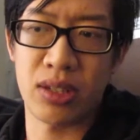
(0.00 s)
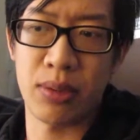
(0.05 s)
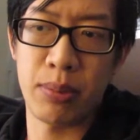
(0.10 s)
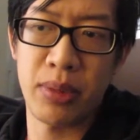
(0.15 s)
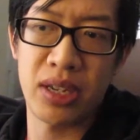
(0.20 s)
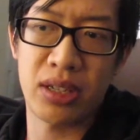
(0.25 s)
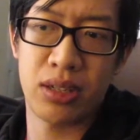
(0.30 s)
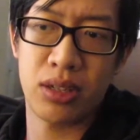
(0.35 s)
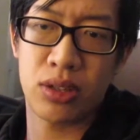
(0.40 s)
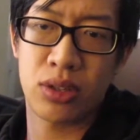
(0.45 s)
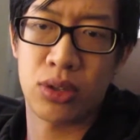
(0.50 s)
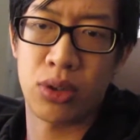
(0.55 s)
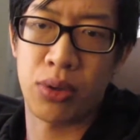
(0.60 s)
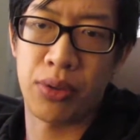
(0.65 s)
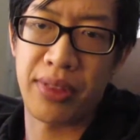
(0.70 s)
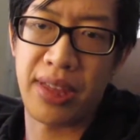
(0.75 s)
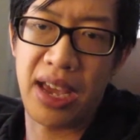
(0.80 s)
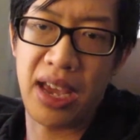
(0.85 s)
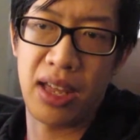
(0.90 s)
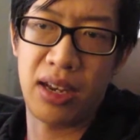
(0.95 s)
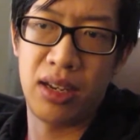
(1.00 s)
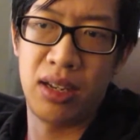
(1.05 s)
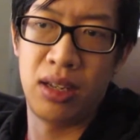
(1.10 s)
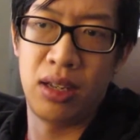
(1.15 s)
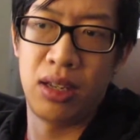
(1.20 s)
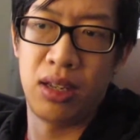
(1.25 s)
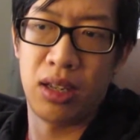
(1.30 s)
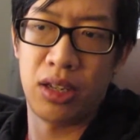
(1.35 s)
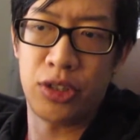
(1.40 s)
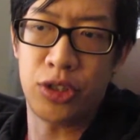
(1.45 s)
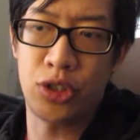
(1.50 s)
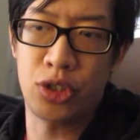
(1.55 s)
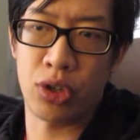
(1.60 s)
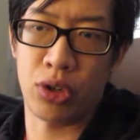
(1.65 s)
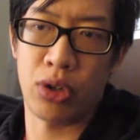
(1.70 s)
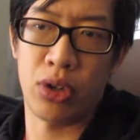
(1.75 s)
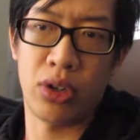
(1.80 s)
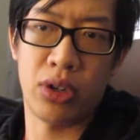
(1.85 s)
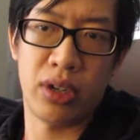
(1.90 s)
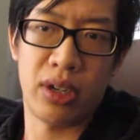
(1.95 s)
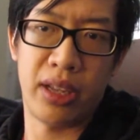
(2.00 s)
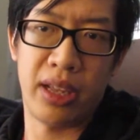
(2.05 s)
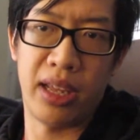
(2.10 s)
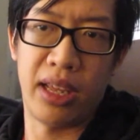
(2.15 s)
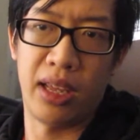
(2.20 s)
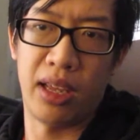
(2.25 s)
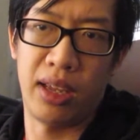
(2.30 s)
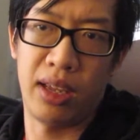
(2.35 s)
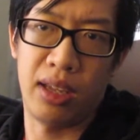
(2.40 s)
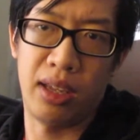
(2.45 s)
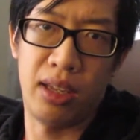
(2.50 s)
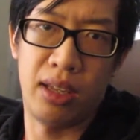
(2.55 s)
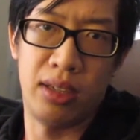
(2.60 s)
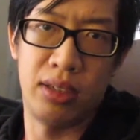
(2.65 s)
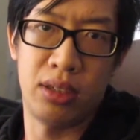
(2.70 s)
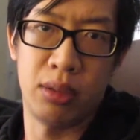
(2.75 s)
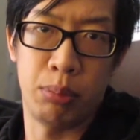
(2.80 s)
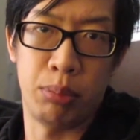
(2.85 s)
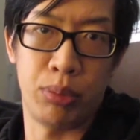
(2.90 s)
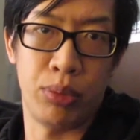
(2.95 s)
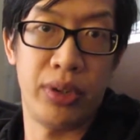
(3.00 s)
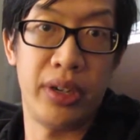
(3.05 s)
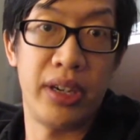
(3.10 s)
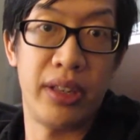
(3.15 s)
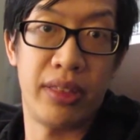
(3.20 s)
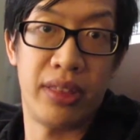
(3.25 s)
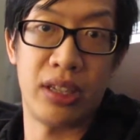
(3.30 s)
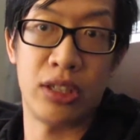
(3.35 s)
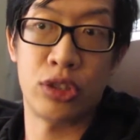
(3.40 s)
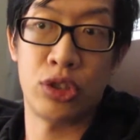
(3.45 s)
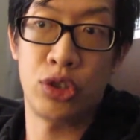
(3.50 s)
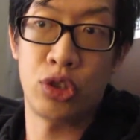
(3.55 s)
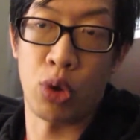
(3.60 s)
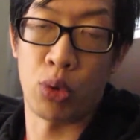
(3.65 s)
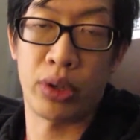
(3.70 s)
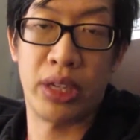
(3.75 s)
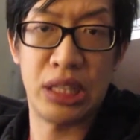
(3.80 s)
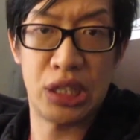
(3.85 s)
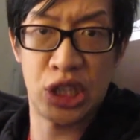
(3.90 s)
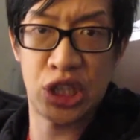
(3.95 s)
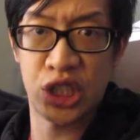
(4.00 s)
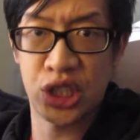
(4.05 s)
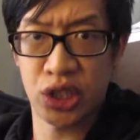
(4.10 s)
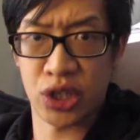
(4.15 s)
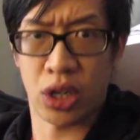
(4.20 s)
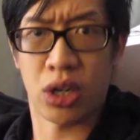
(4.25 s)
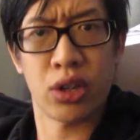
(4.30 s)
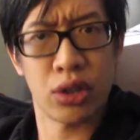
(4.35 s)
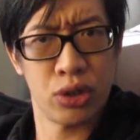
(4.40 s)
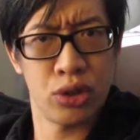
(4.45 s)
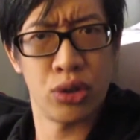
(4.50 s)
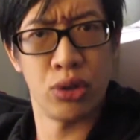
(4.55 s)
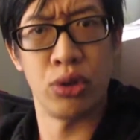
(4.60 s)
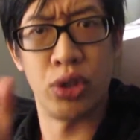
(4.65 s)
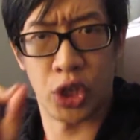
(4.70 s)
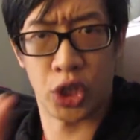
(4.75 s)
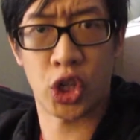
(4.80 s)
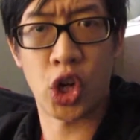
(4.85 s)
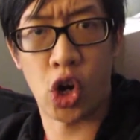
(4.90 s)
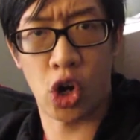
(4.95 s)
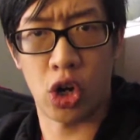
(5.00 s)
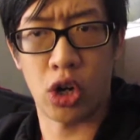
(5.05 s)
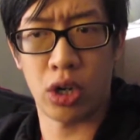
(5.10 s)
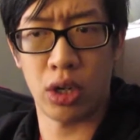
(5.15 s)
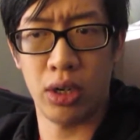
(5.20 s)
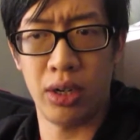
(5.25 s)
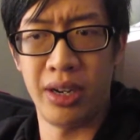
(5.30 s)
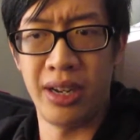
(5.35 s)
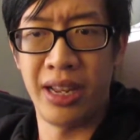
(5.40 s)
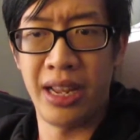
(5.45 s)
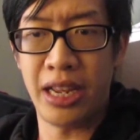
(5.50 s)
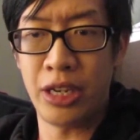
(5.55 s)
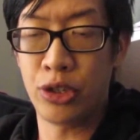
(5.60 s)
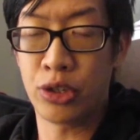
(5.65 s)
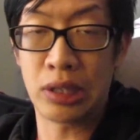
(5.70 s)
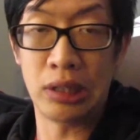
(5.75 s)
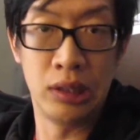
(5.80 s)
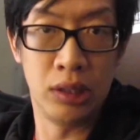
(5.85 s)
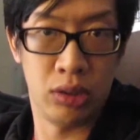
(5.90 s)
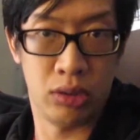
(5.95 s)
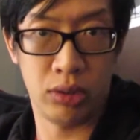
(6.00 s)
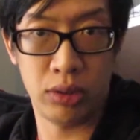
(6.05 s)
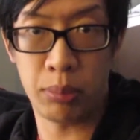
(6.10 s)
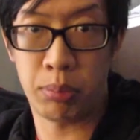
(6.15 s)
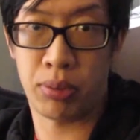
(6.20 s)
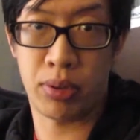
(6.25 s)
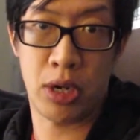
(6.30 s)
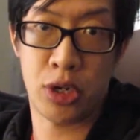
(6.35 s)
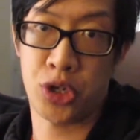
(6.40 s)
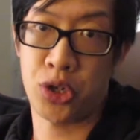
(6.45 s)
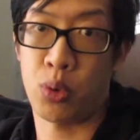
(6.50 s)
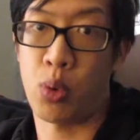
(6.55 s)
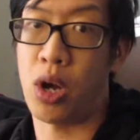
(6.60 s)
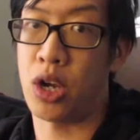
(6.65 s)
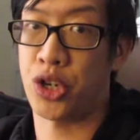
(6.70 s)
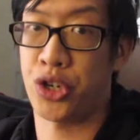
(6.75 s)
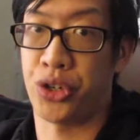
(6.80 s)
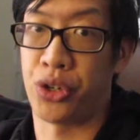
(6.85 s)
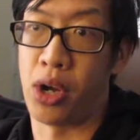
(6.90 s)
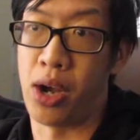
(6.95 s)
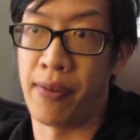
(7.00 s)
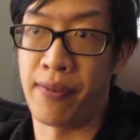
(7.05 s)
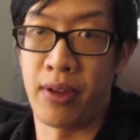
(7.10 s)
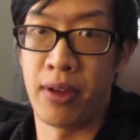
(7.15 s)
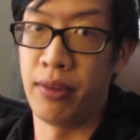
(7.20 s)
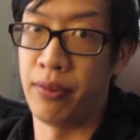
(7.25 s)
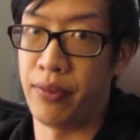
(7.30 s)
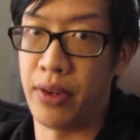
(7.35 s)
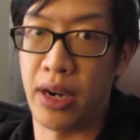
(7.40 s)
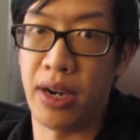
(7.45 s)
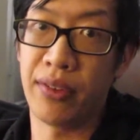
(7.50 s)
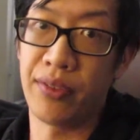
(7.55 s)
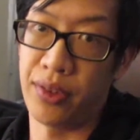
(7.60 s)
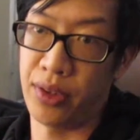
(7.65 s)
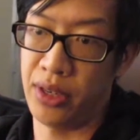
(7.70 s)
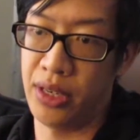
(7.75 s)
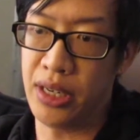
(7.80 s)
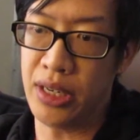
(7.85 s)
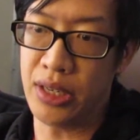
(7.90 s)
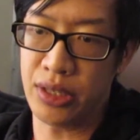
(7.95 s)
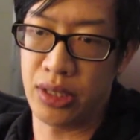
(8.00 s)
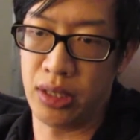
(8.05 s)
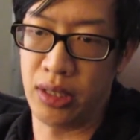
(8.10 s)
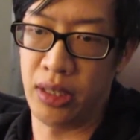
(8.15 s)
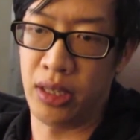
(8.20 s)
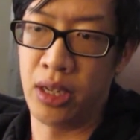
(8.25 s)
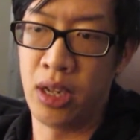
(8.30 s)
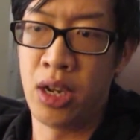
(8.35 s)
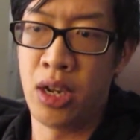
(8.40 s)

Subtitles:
It makes it so that dirt and debris and things don't get stuck to your car. You can literally pressure wash it off very, very easily.